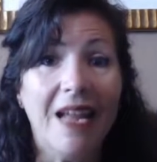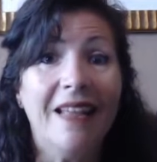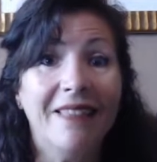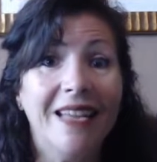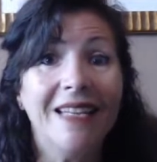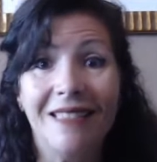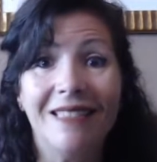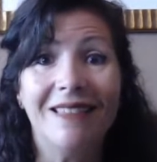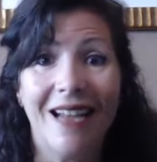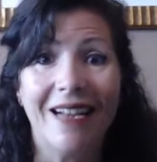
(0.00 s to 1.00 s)
And they
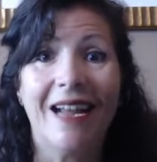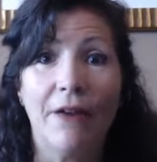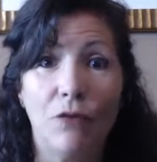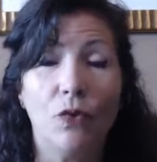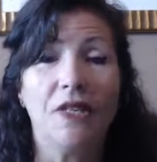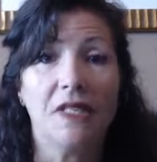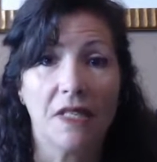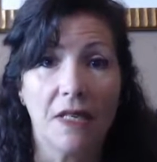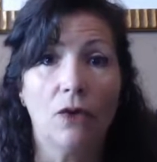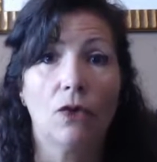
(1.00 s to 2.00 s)
did that every
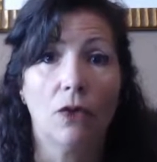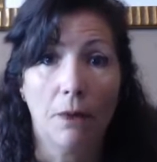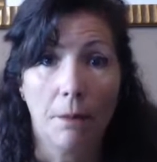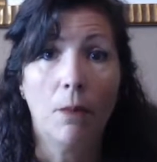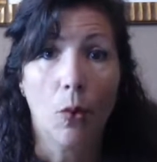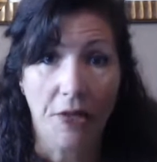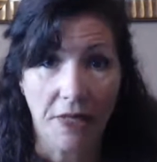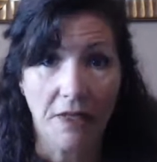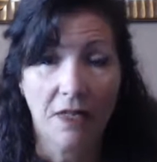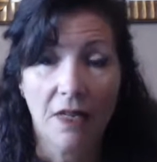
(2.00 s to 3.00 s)
single
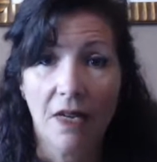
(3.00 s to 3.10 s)
morning.